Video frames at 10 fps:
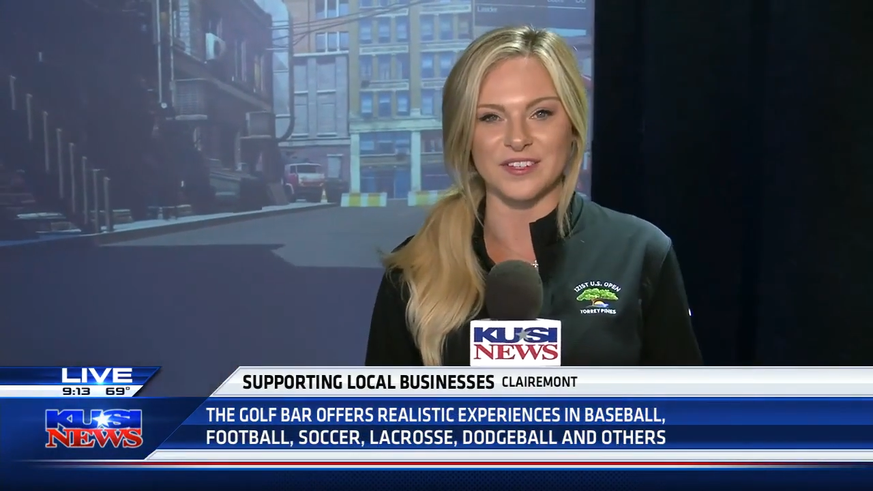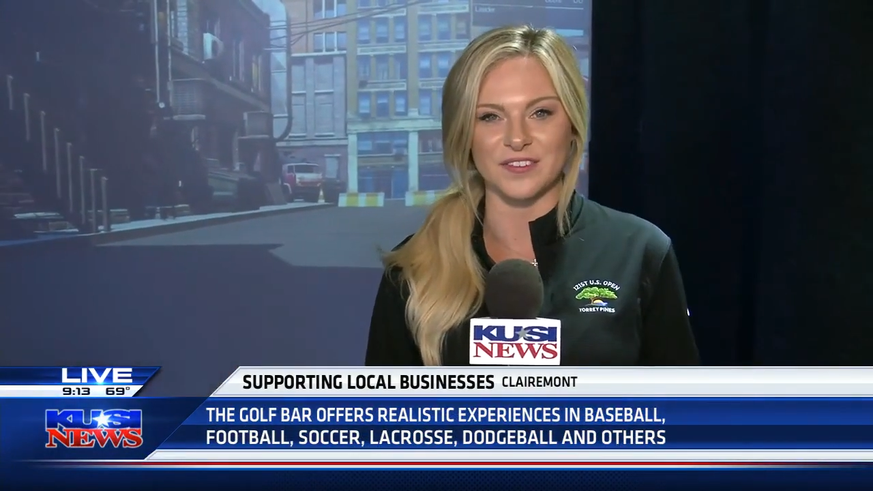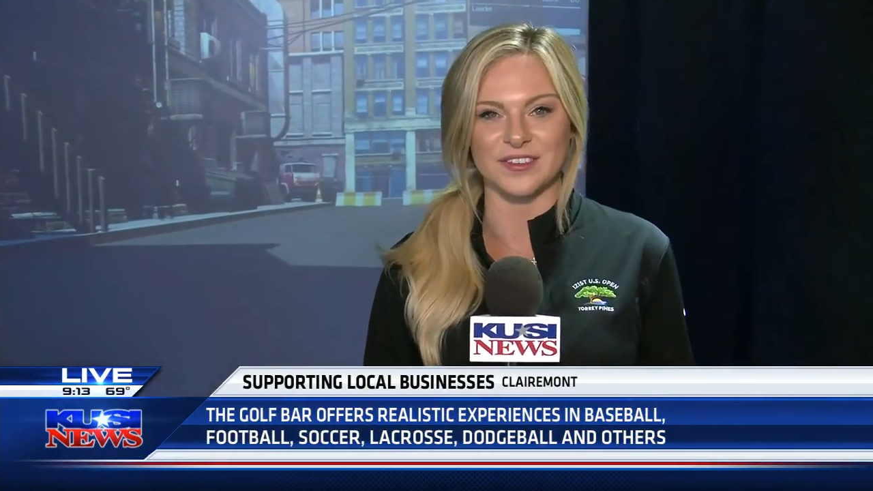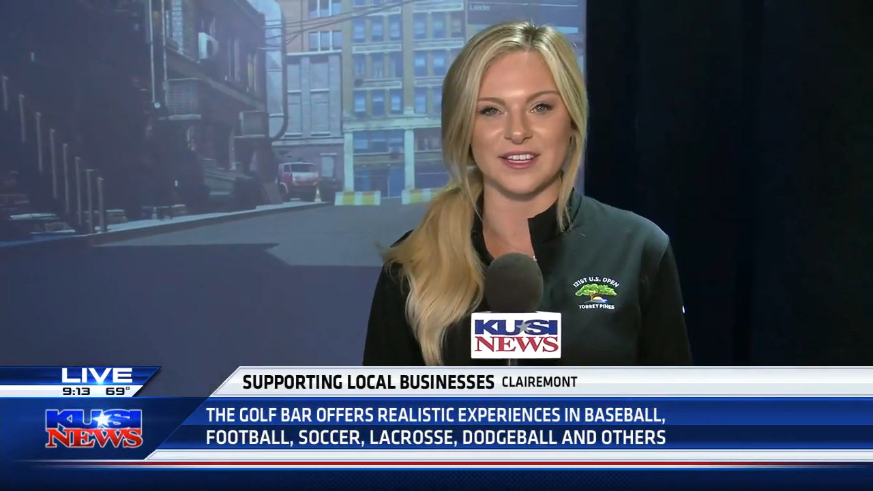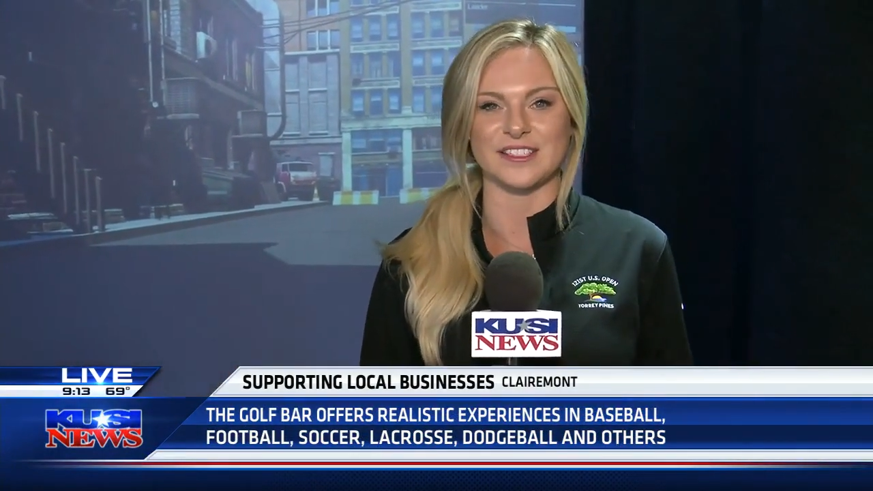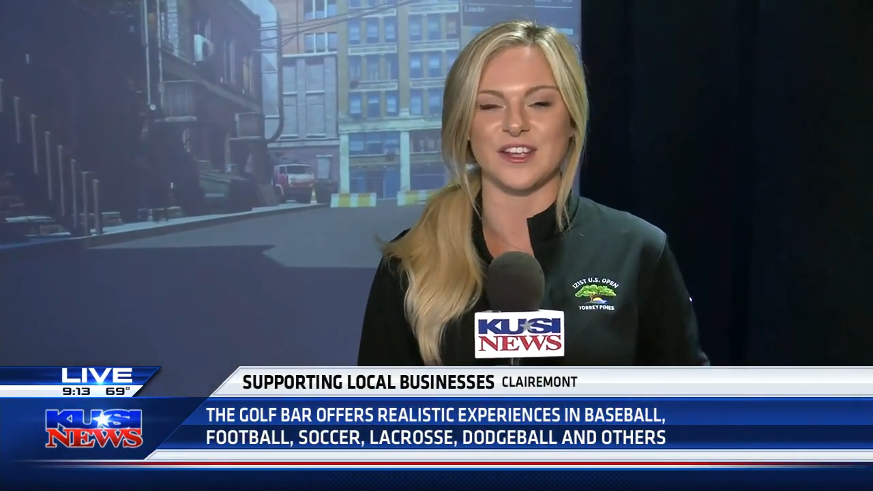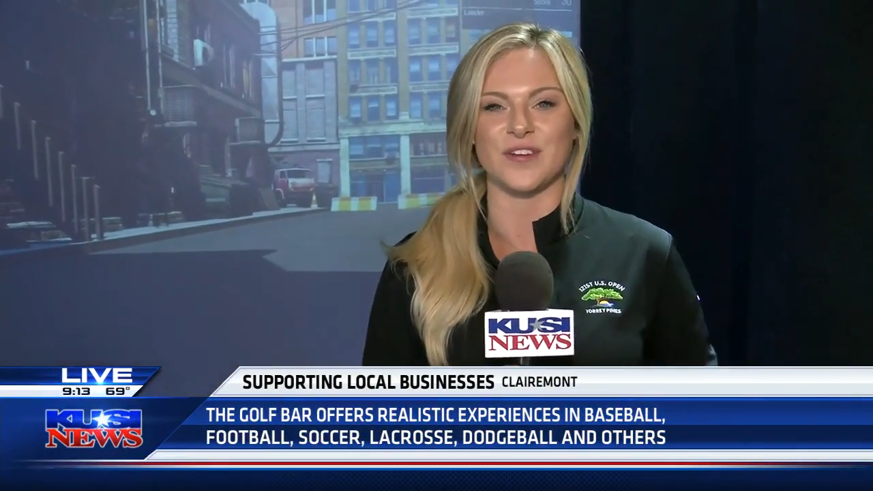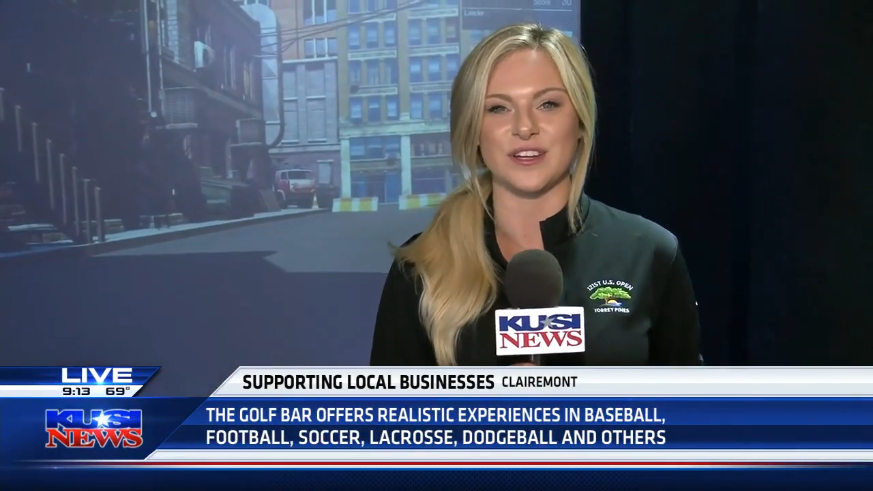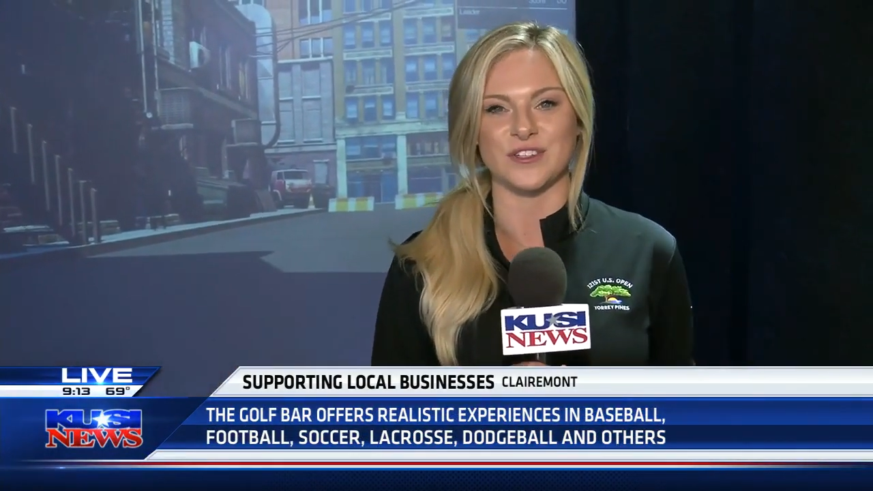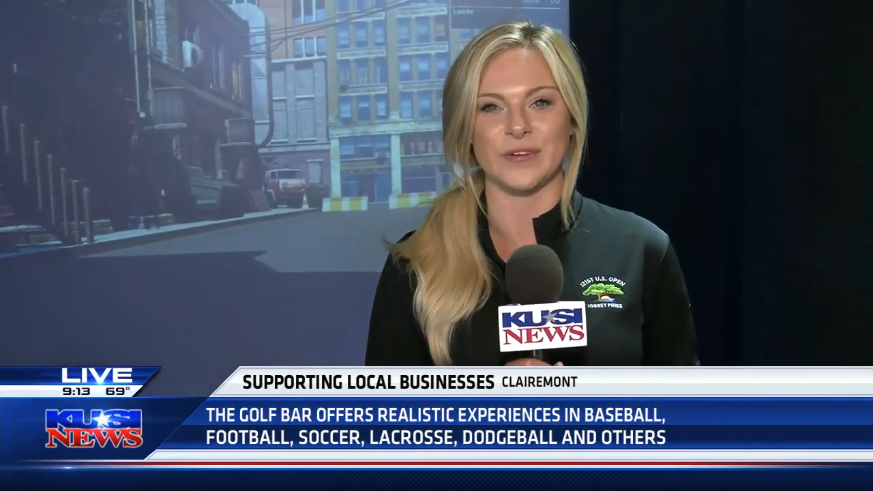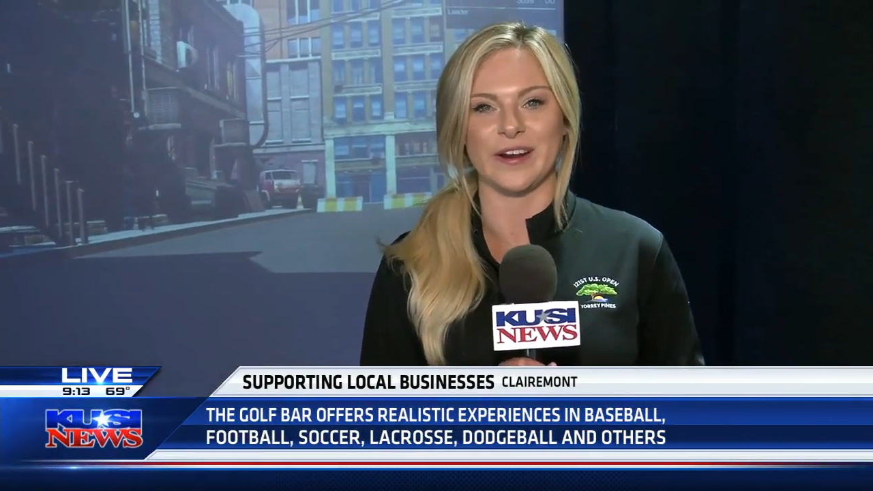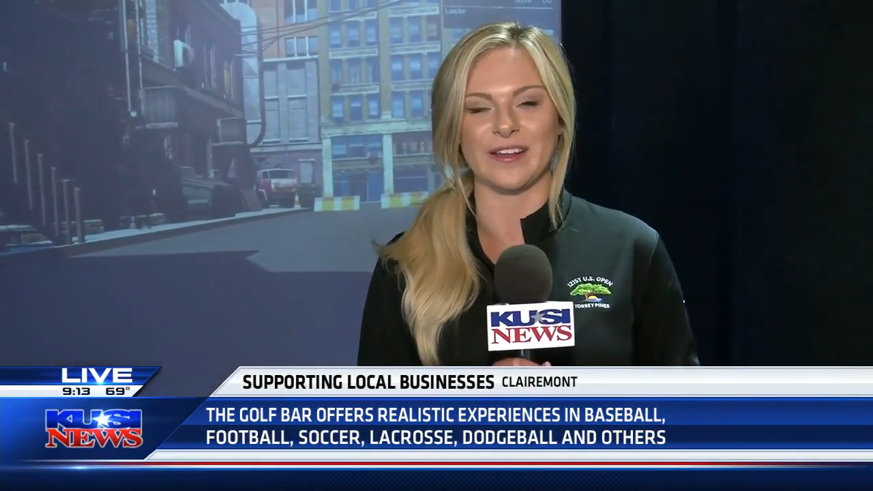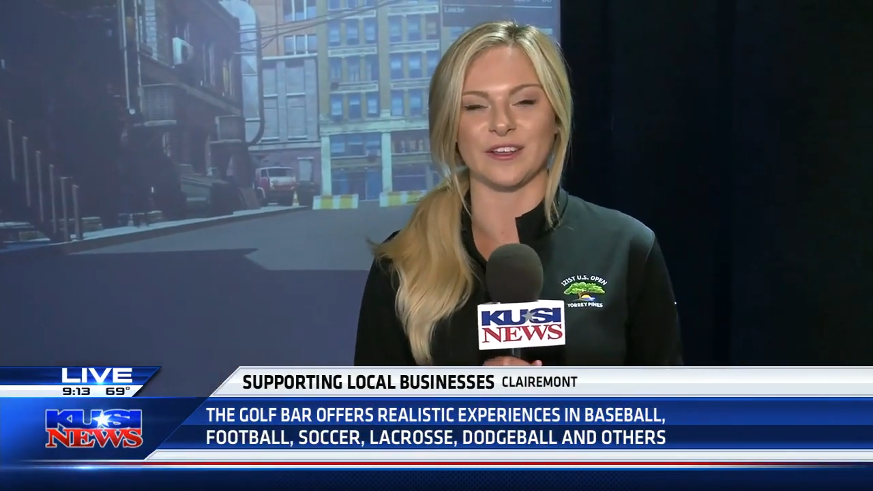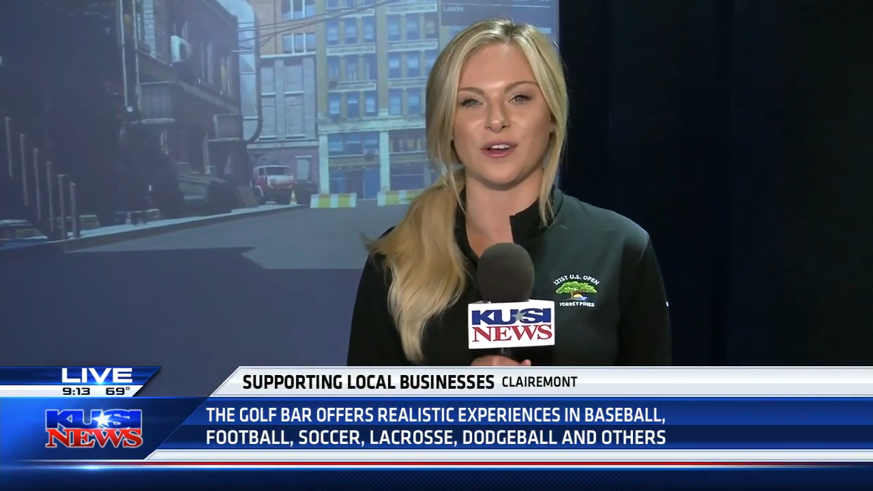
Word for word: of different things that you can do here at the